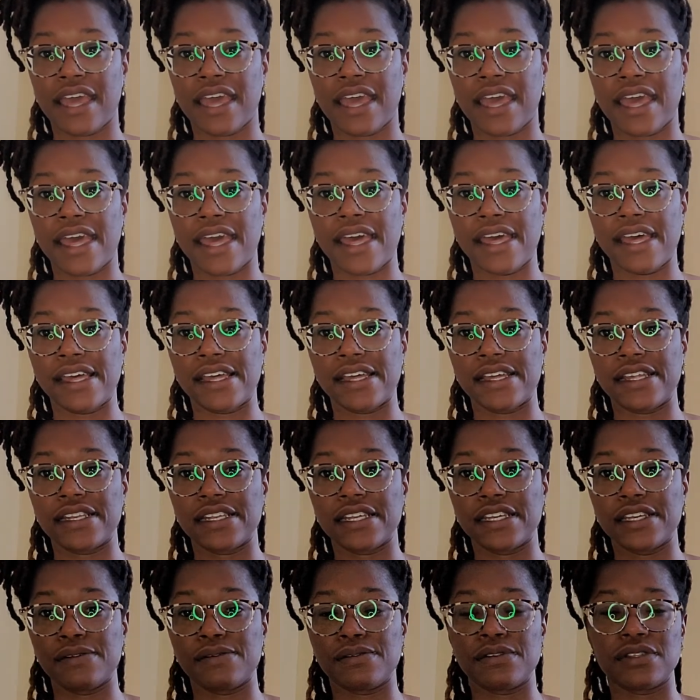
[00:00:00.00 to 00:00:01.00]
And
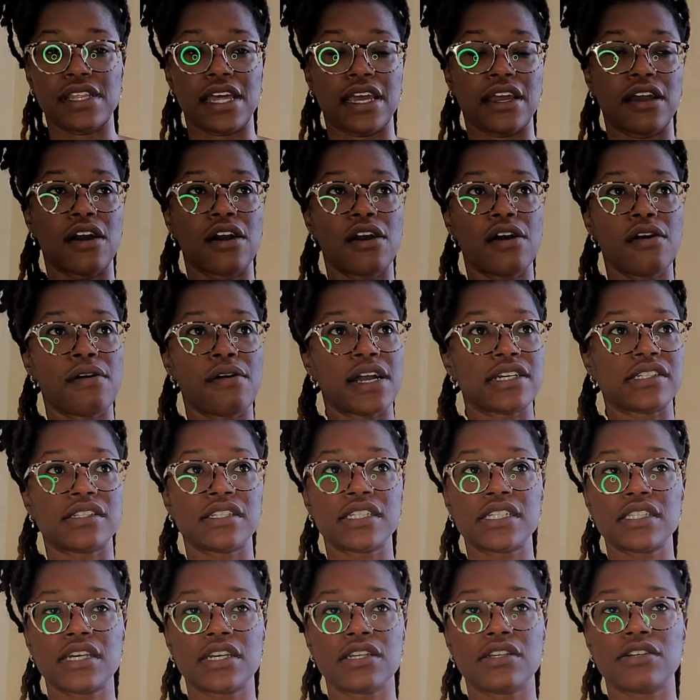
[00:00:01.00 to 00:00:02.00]
he was like, "Oh, I
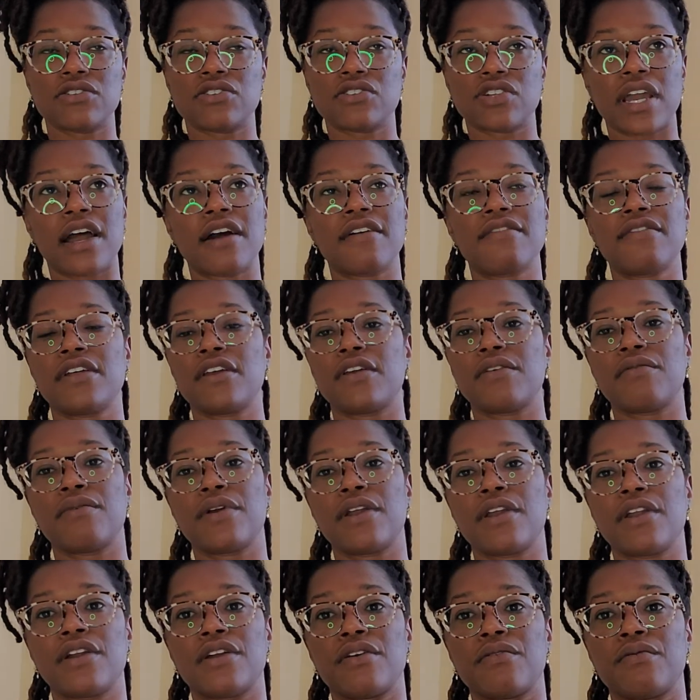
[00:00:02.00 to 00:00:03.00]
see that you're traveling.
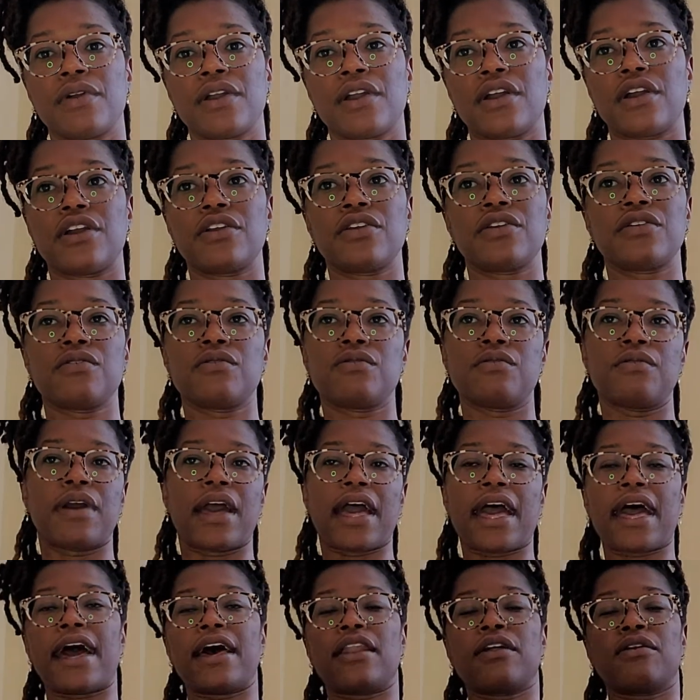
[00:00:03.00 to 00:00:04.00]
Where are you
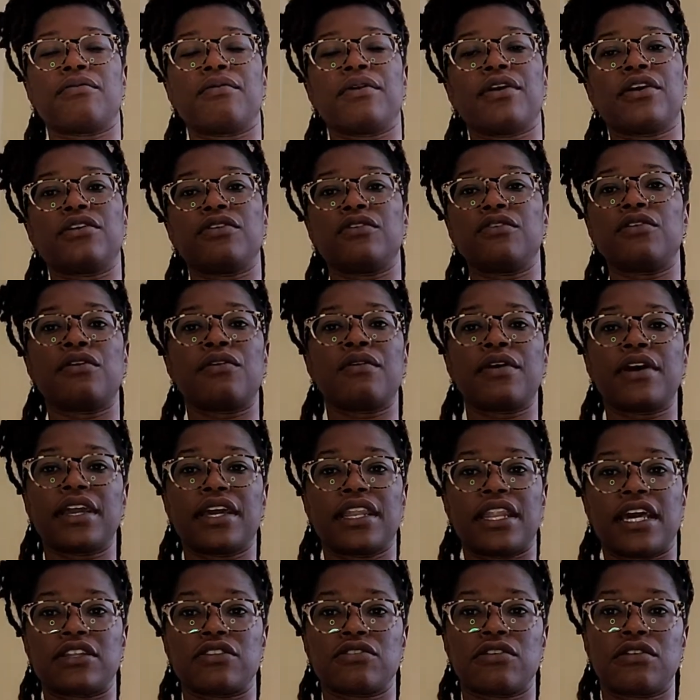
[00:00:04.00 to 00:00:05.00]
at, or where are you going?"
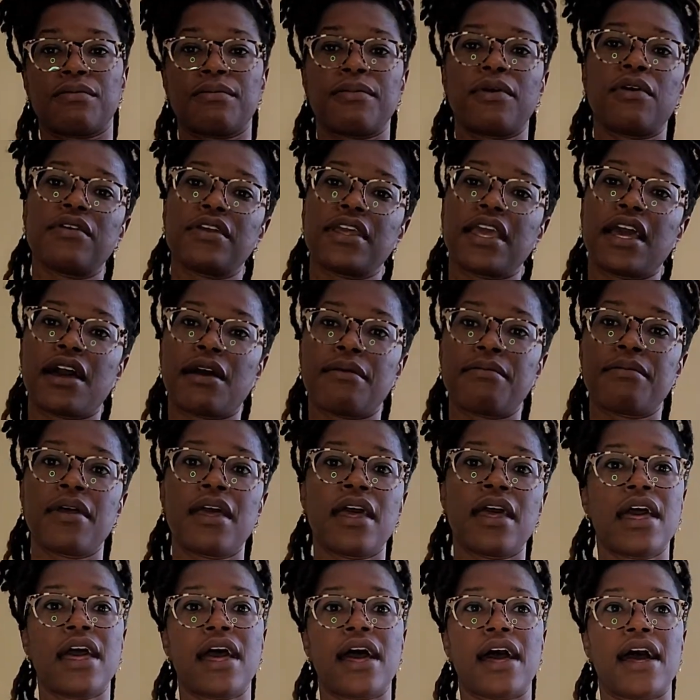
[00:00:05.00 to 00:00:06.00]
And I told him, "Oh yeah,
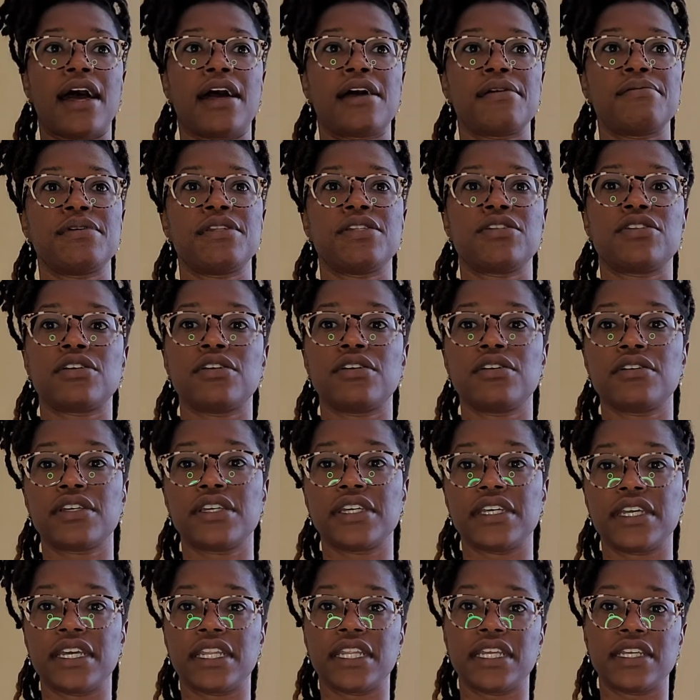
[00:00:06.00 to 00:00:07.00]
I'm in
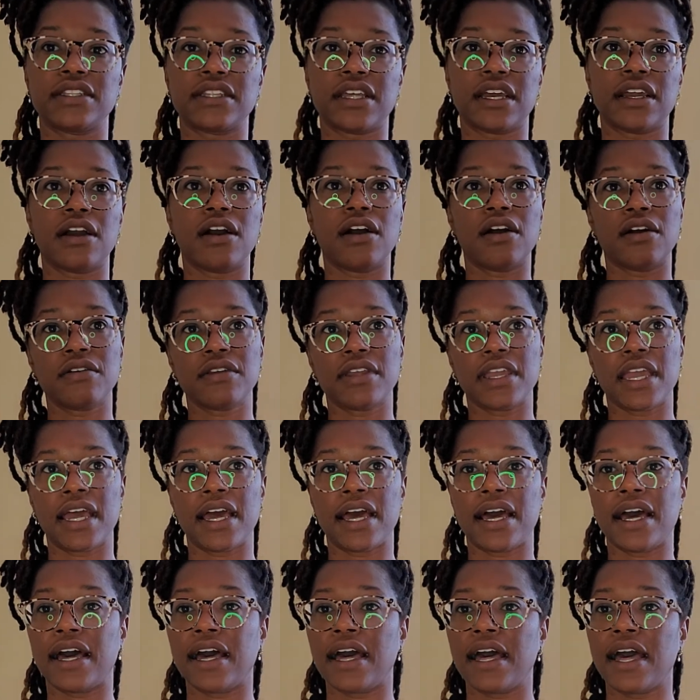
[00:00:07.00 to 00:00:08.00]
Turkey." And he's like, "Oh
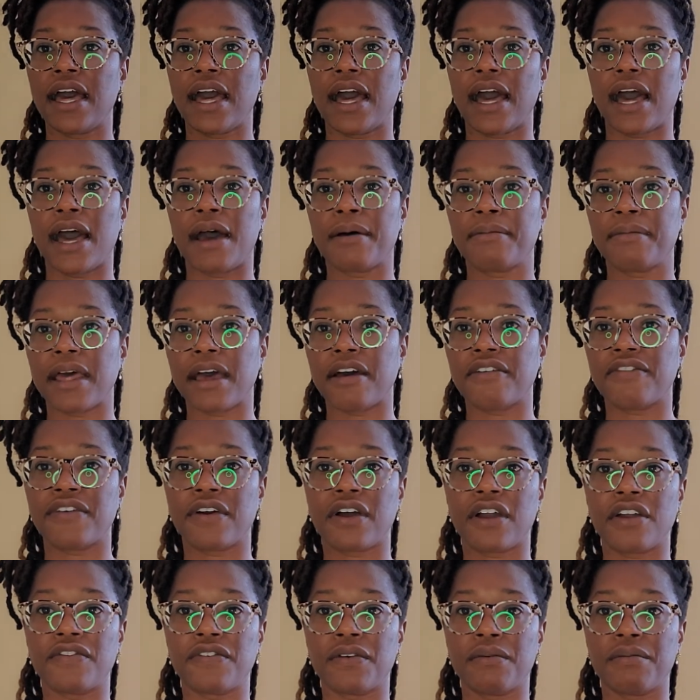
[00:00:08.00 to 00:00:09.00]
yeah, I'm not
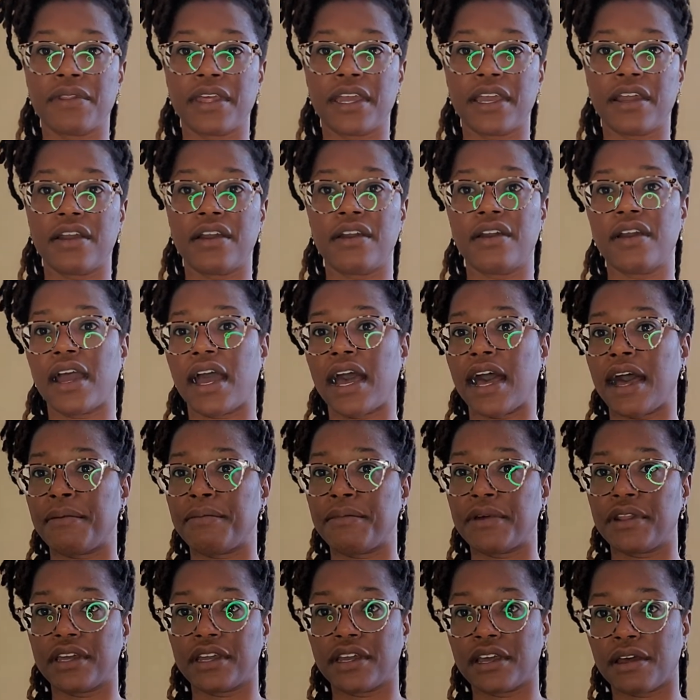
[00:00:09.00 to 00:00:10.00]
far from there. I'm
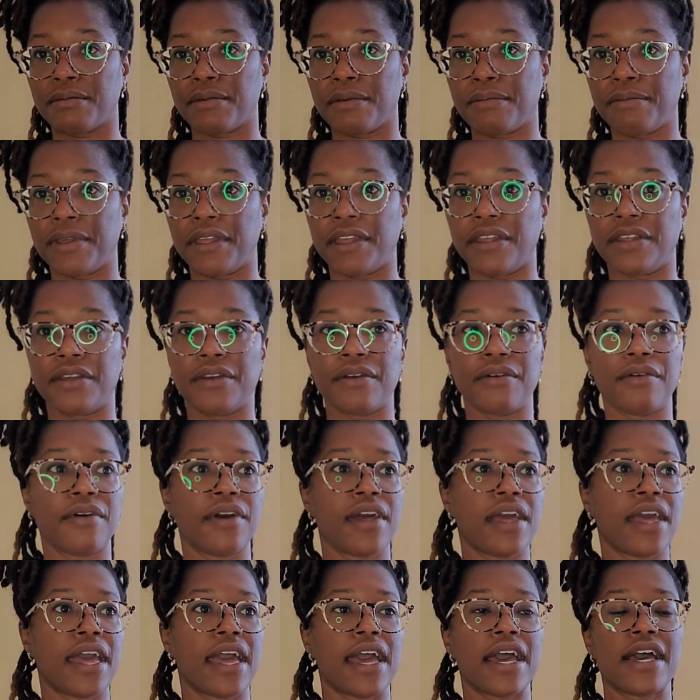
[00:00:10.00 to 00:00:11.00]
gonna come and meet you."
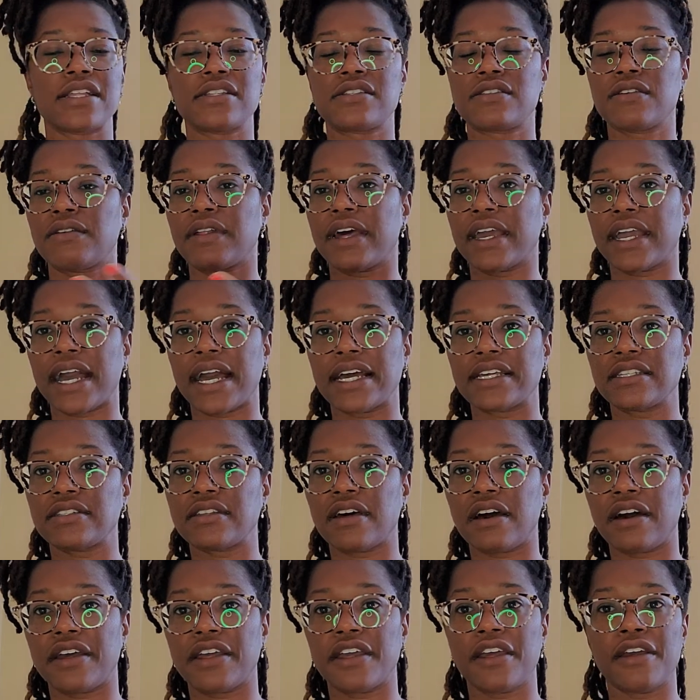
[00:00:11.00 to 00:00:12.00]
And so like I
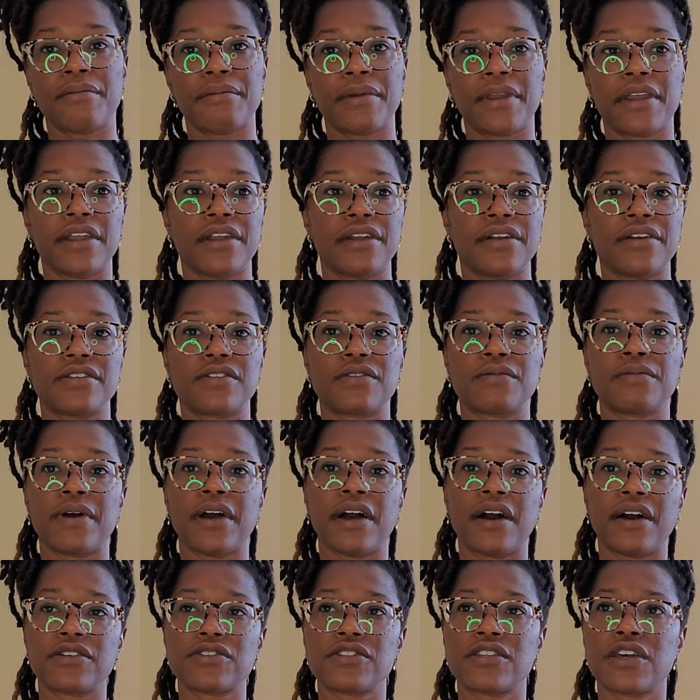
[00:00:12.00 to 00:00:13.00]
saw him here as
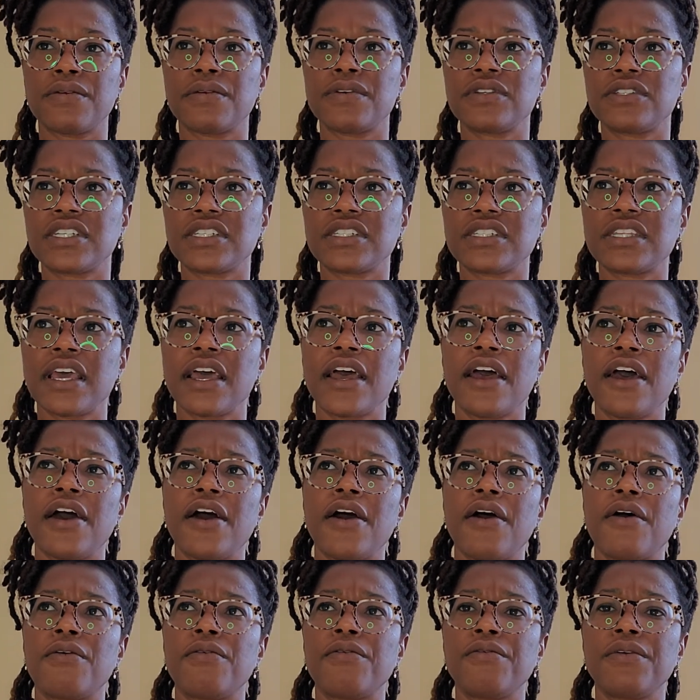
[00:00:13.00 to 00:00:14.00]
well. So it was just
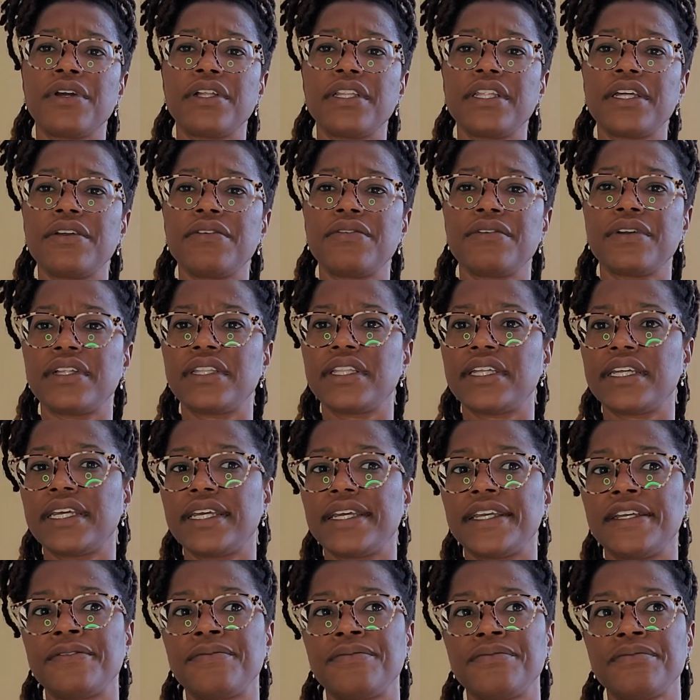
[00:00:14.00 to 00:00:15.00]
really,
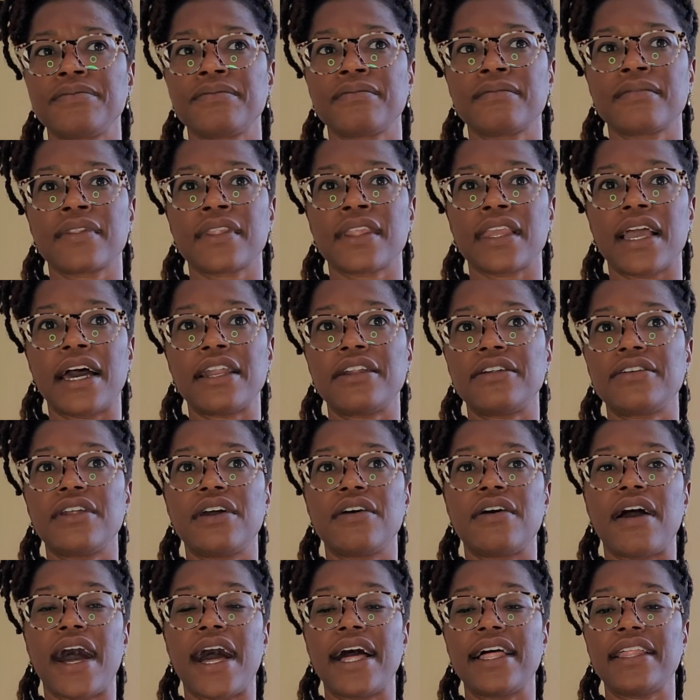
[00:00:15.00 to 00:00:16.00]
really, I don't
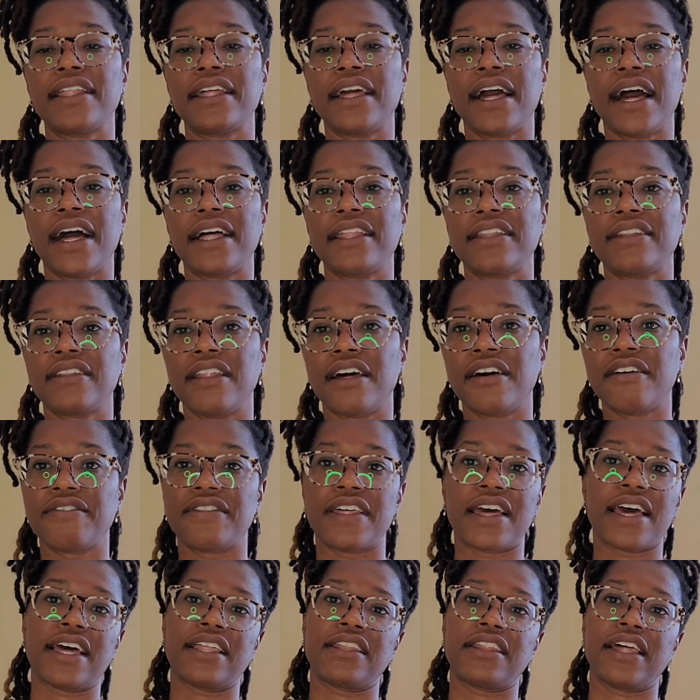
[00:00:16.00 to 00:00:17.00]
know. I love
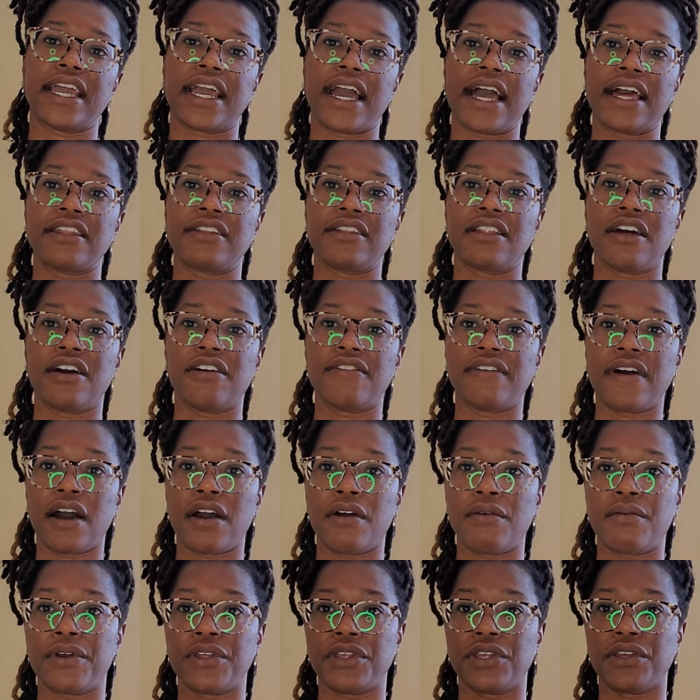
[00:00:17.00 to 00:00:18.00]
that. I love
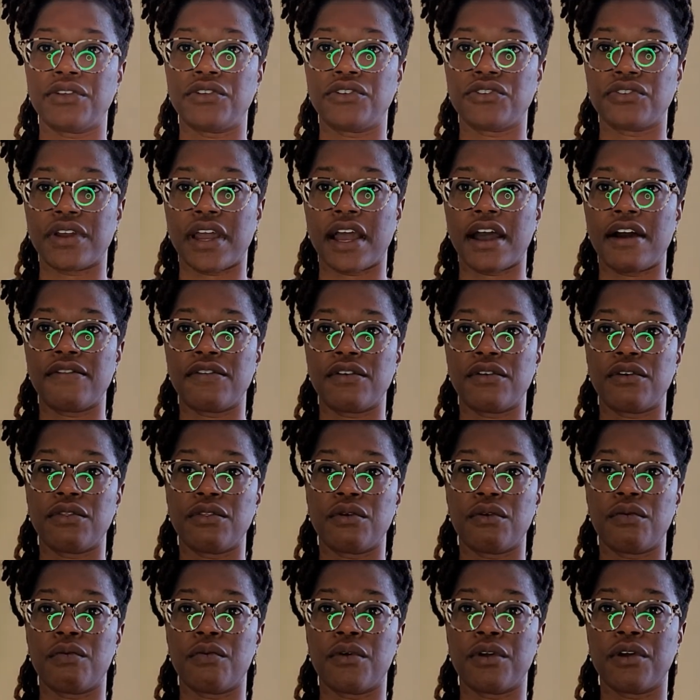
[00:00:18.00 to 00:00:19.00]
how when you travel, the
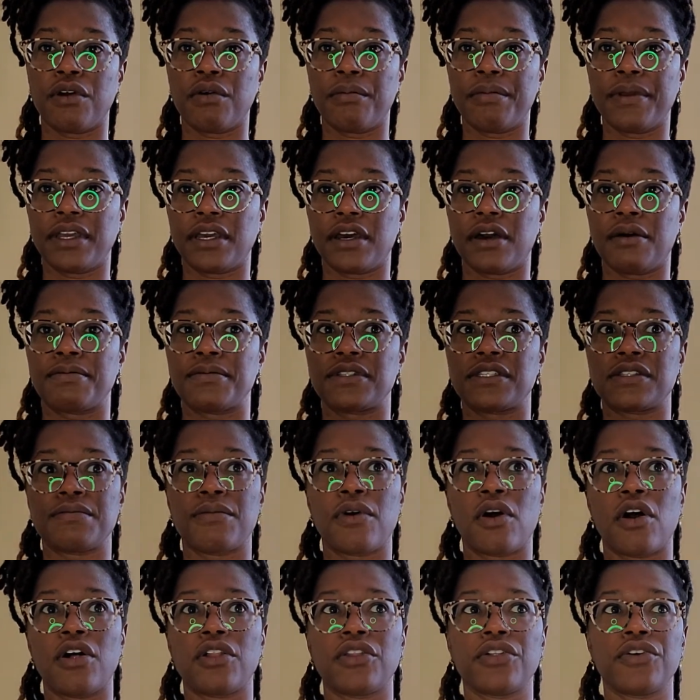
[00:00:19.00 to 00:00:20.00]
world becomes
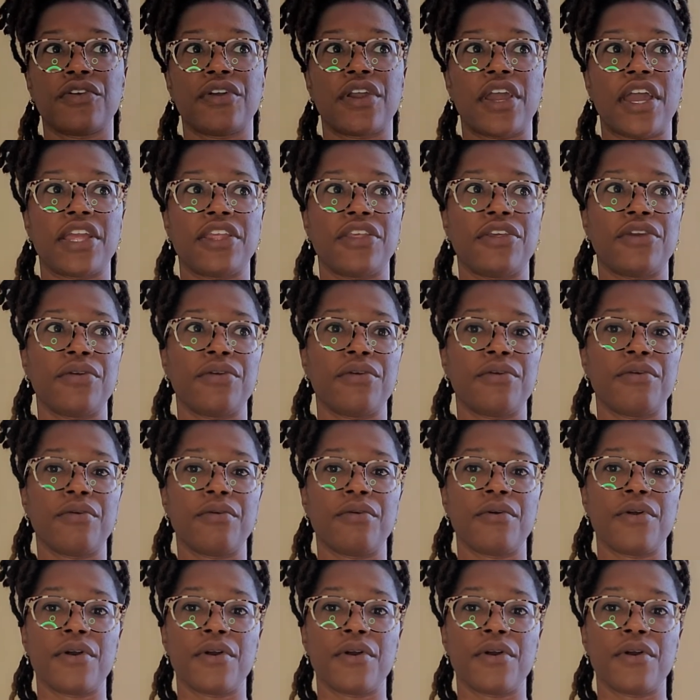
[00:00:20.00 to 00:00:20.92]
smaller and you